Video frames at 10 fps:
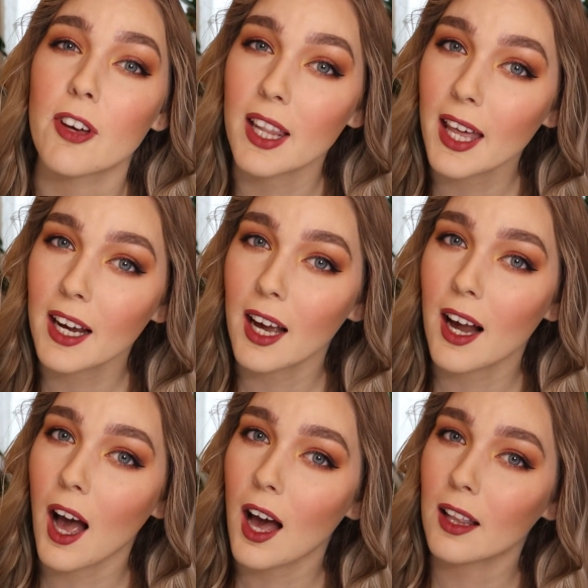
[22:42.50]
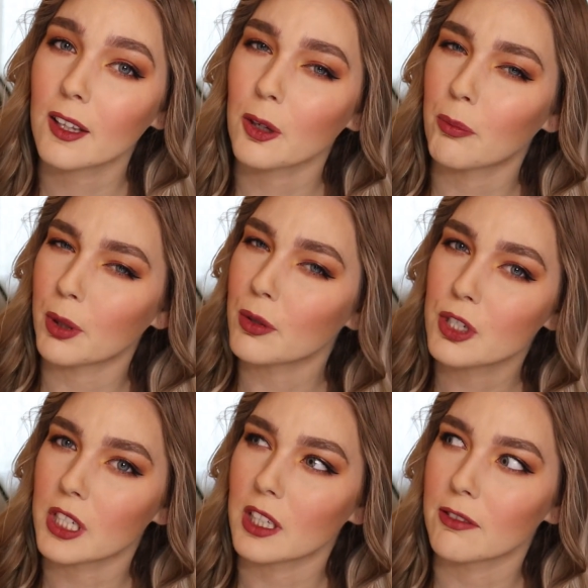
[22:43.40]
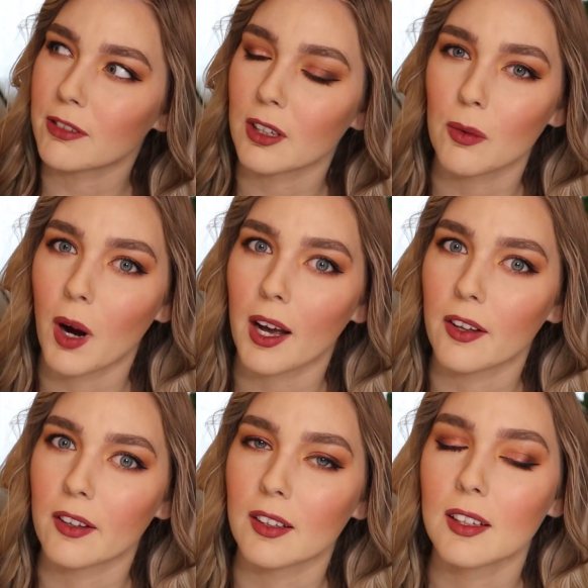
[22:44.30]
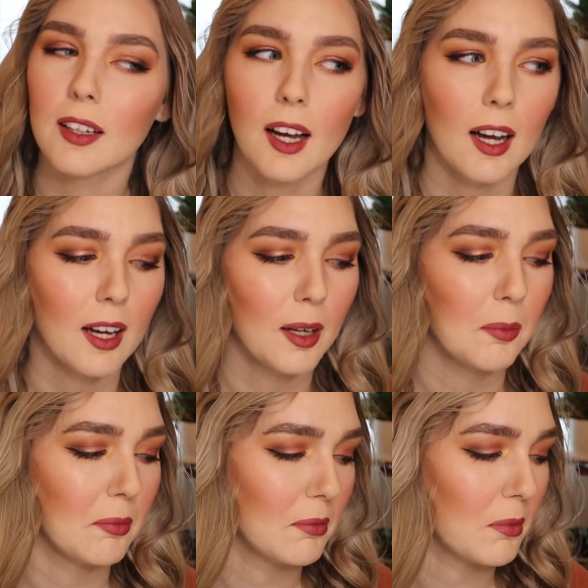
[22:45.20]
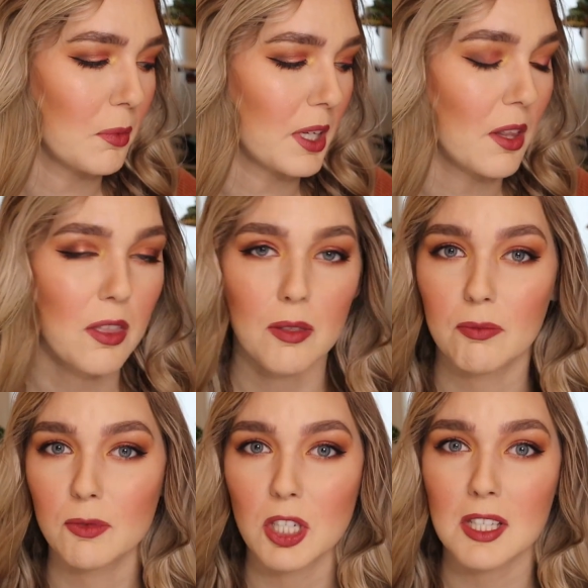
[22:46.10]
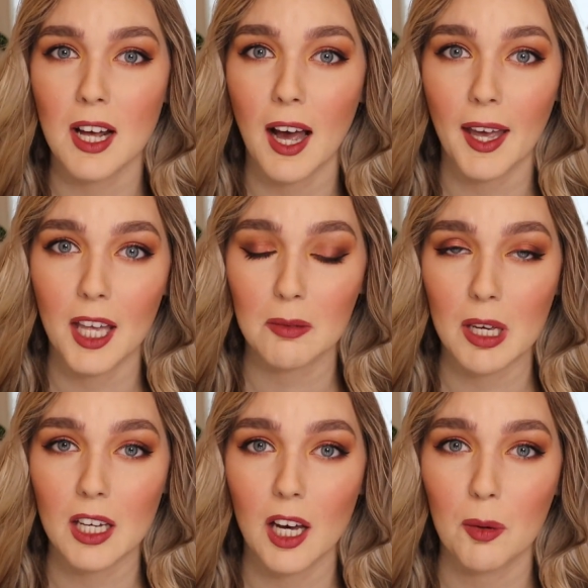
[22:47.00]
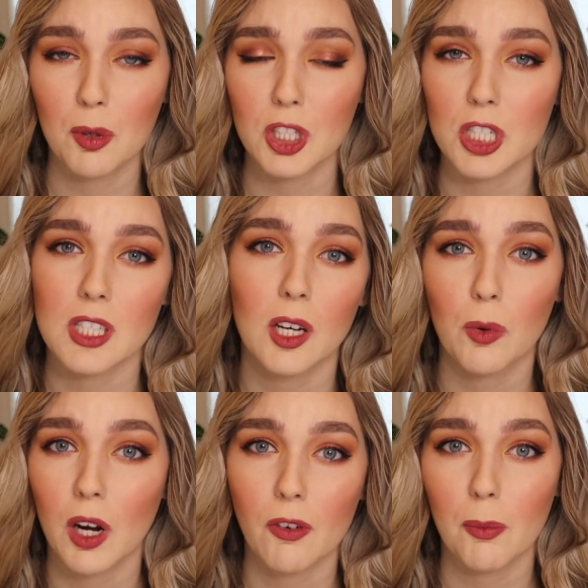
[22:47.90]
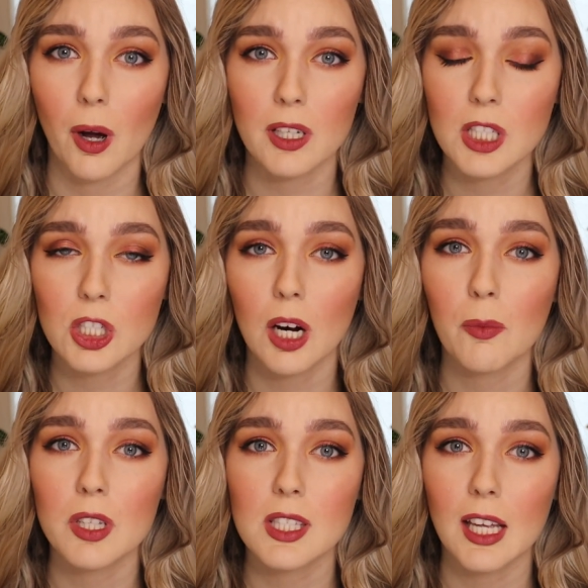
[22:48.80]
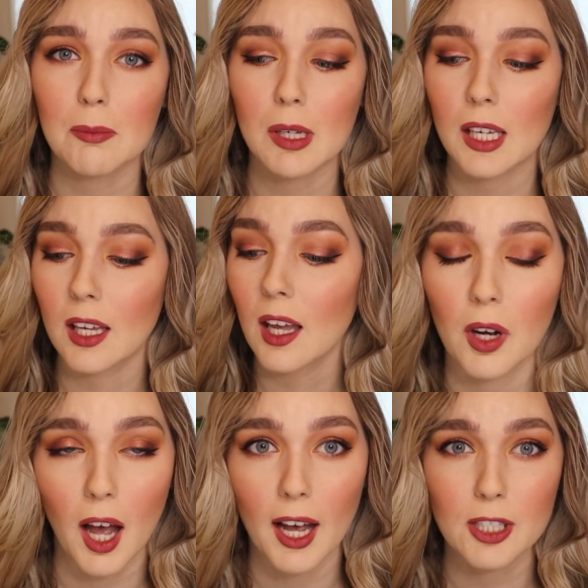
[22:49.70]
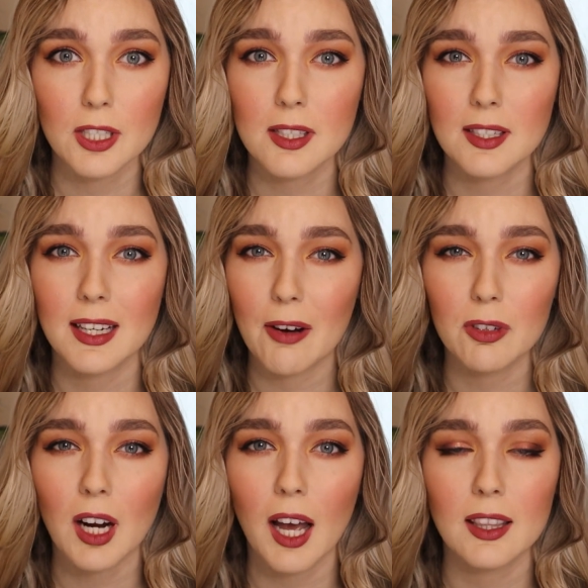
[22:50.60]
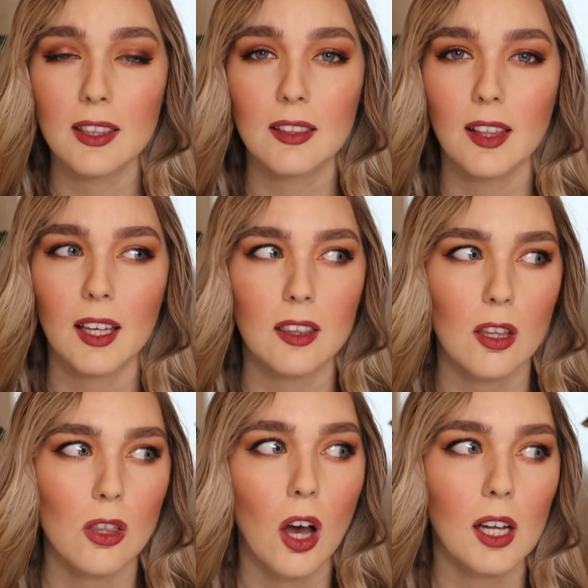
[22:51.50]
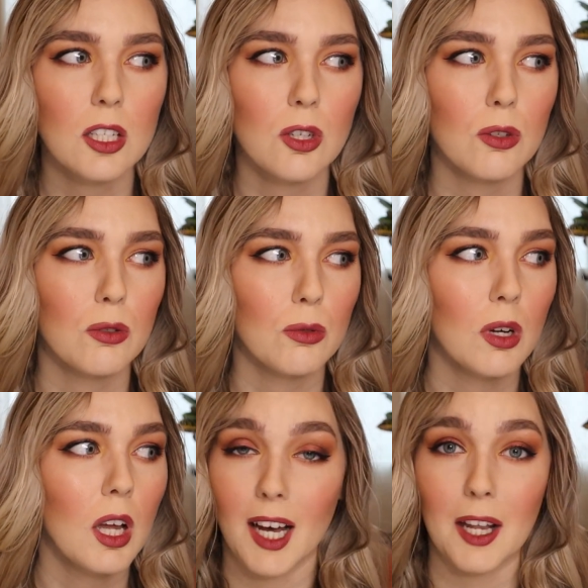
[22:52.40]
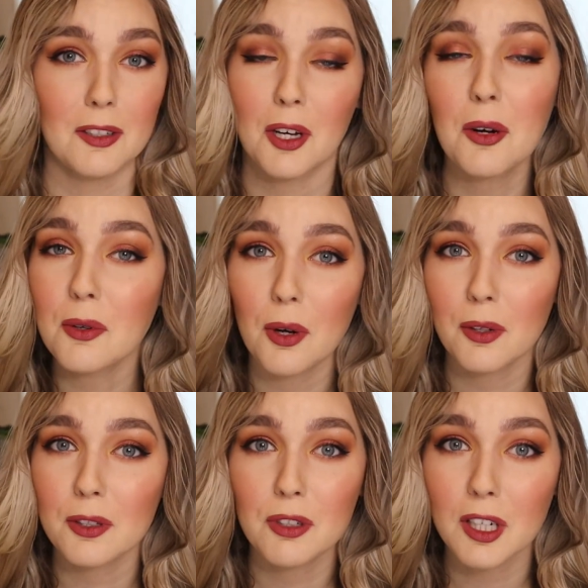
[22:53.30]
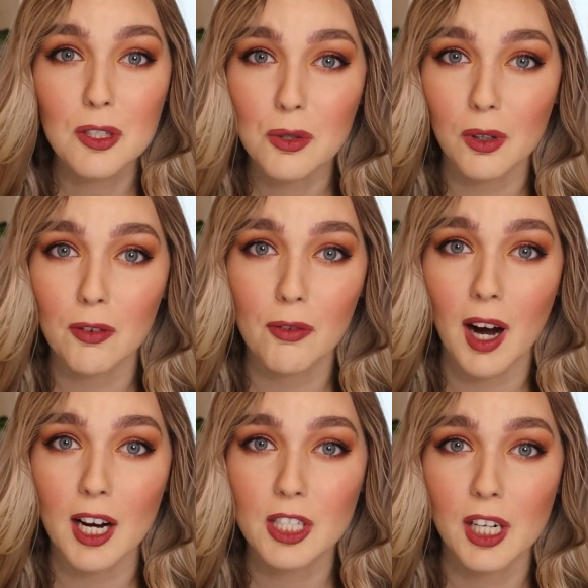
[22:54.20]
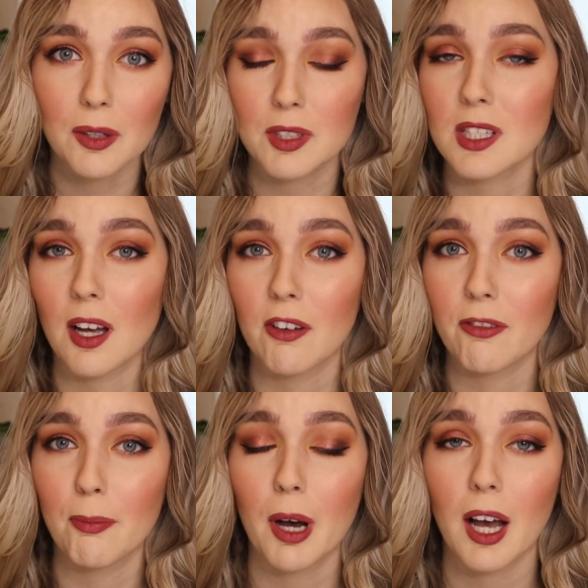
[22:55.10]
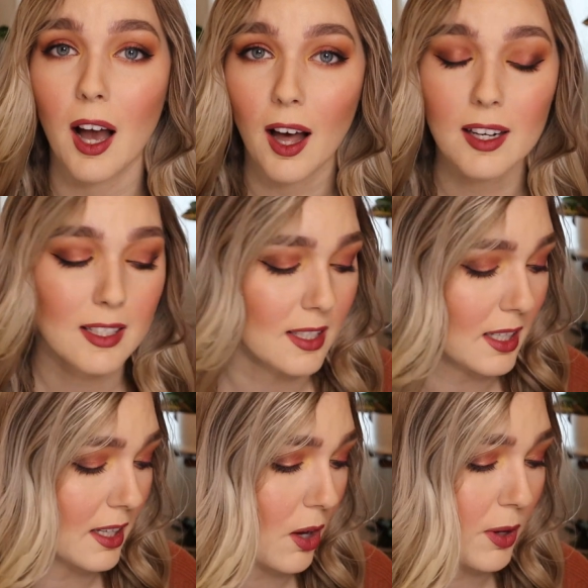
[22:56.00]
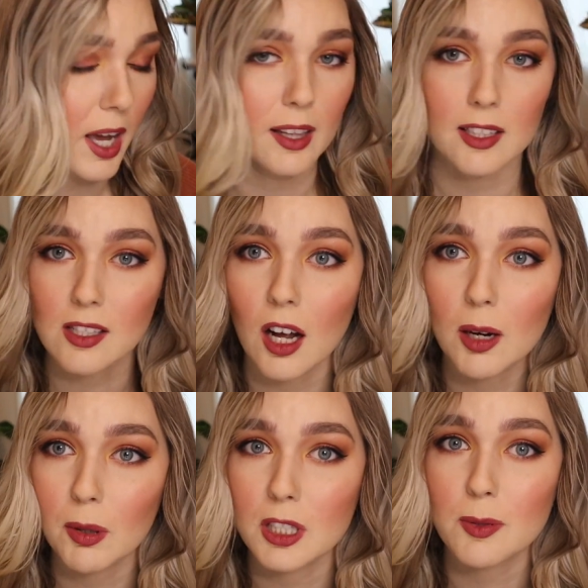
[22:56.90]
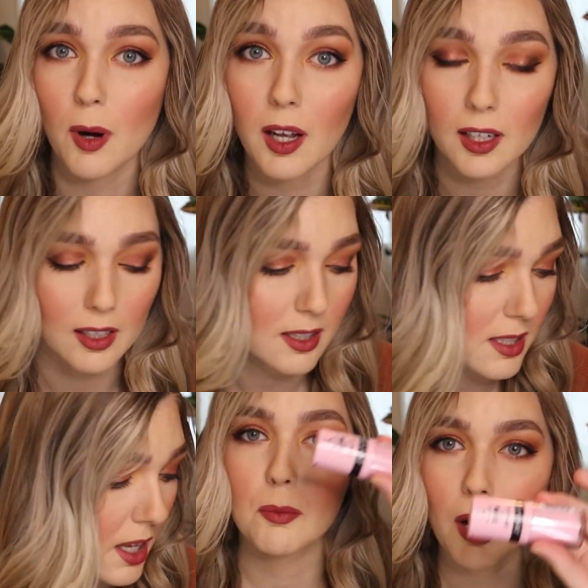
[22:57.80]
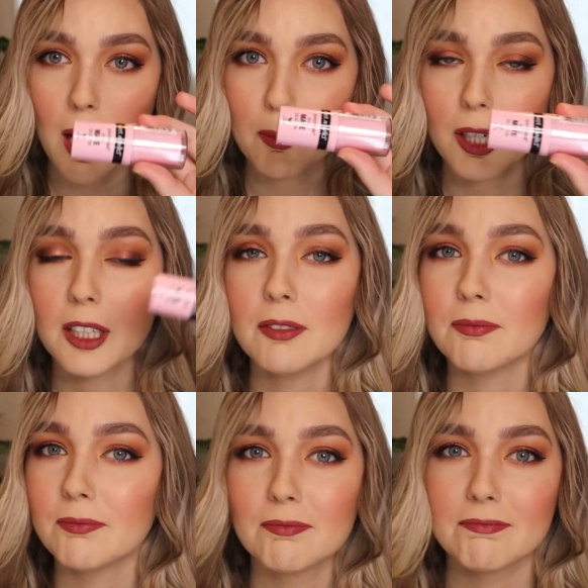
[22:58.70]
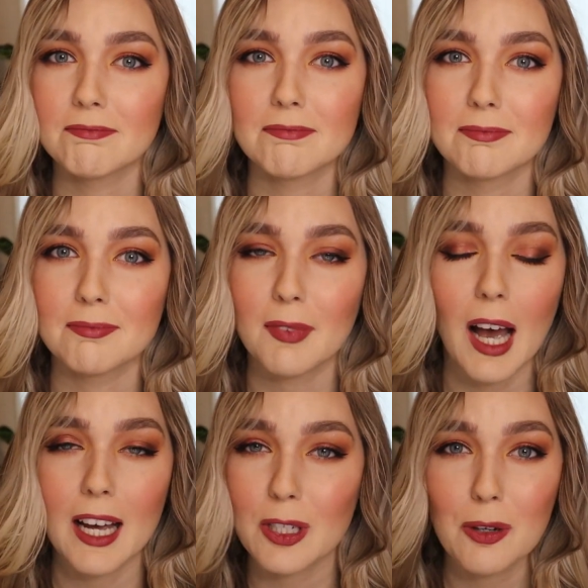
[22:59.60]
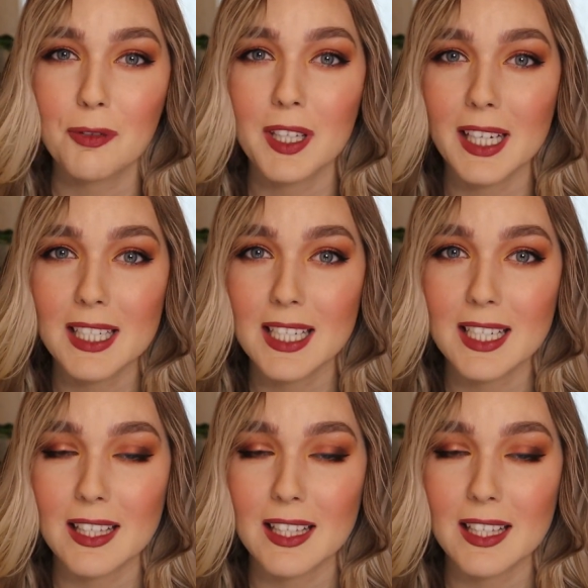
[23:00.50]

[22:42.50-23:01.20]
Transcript: feel like I got a little bougie for a while with just high-end makeup or just like whatever BoxyCharm would send me. I just never had like the thought to, I don't know, go to the drugstore for eyeshadow and stuff. But honestly, okay, let's talk about these products. Primer, I don't feel like it did